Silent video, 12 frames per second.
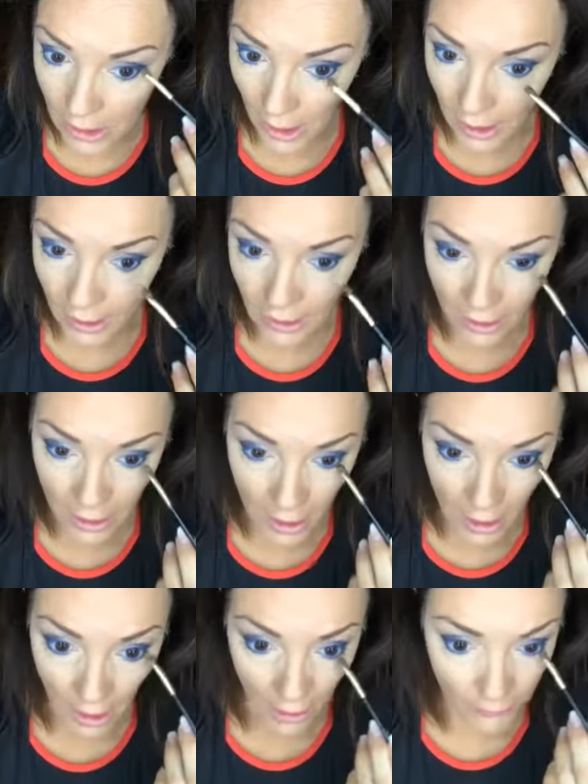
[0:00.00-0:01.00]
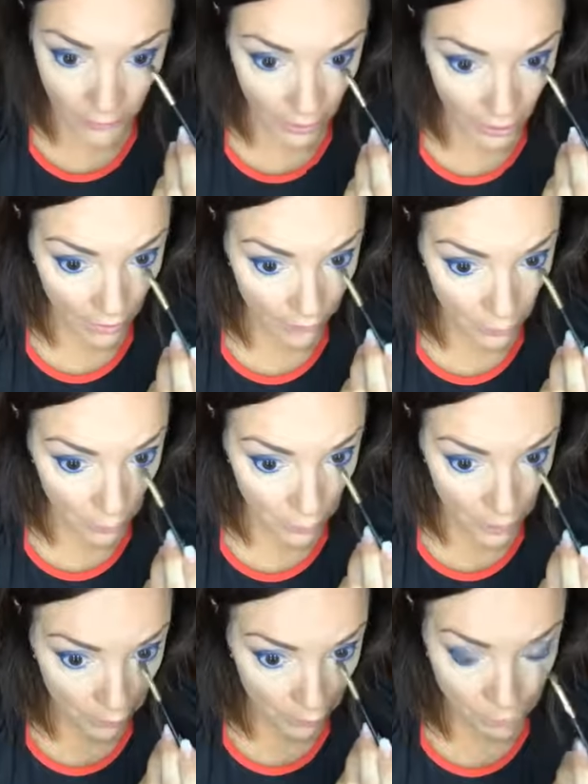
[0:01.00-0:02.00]
I I feel like I have a
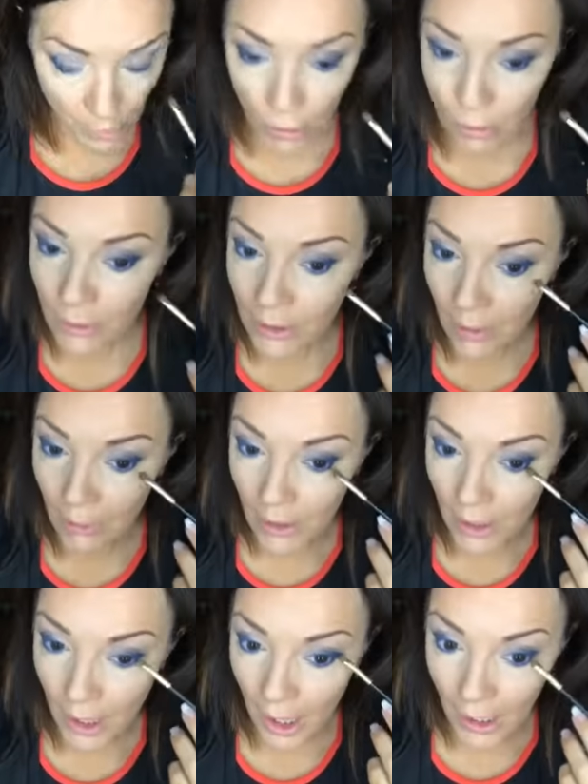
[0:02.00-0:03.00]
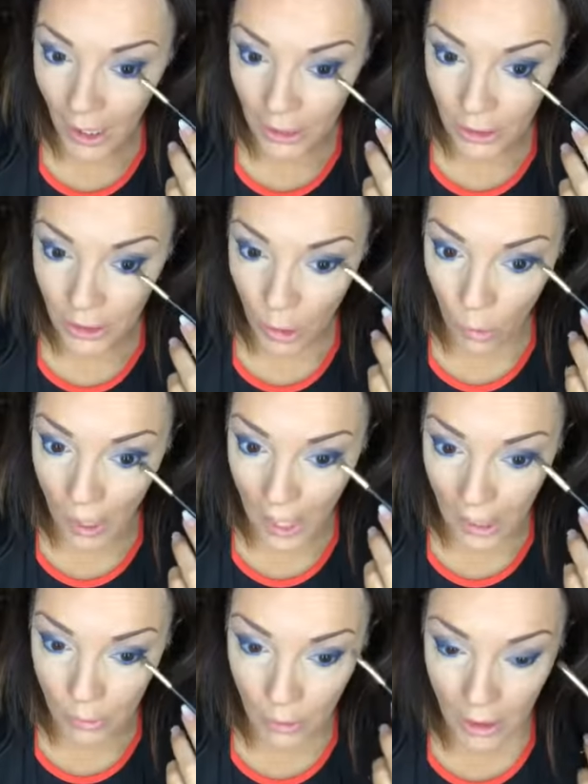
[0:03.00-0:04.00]
creative bone where I, I, I didn't know I
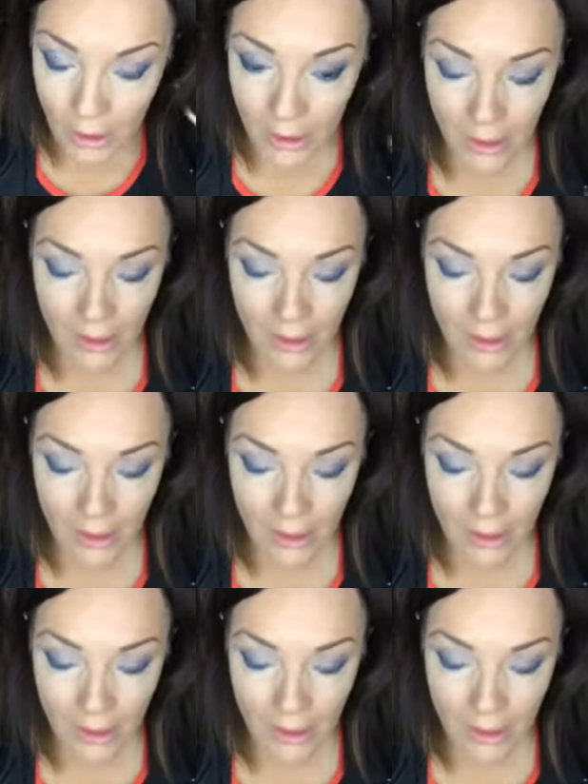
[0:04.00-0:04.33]
had one.